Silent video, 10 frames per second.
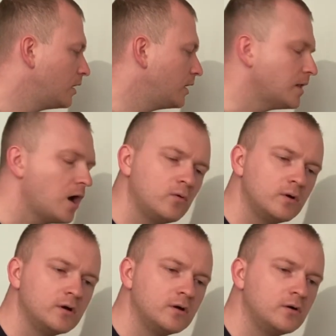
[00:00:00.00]
And now
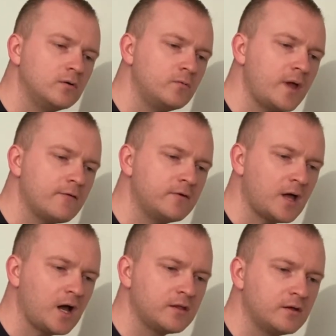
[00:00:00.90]
we have
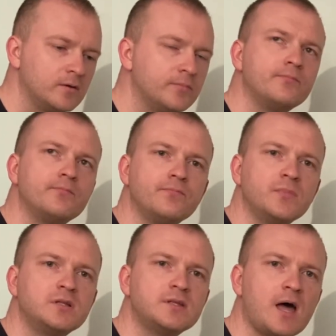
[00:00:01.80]
another
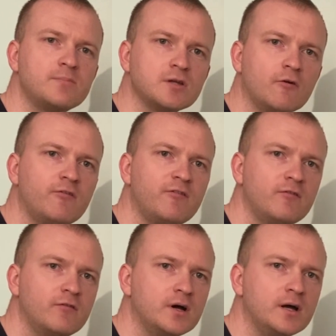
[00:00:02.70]
types of
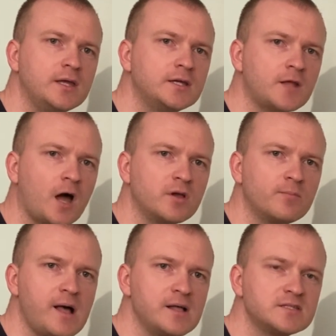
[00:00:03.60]

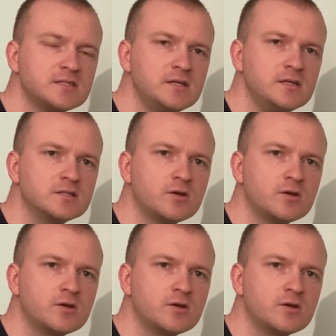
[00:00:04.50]
economic policy.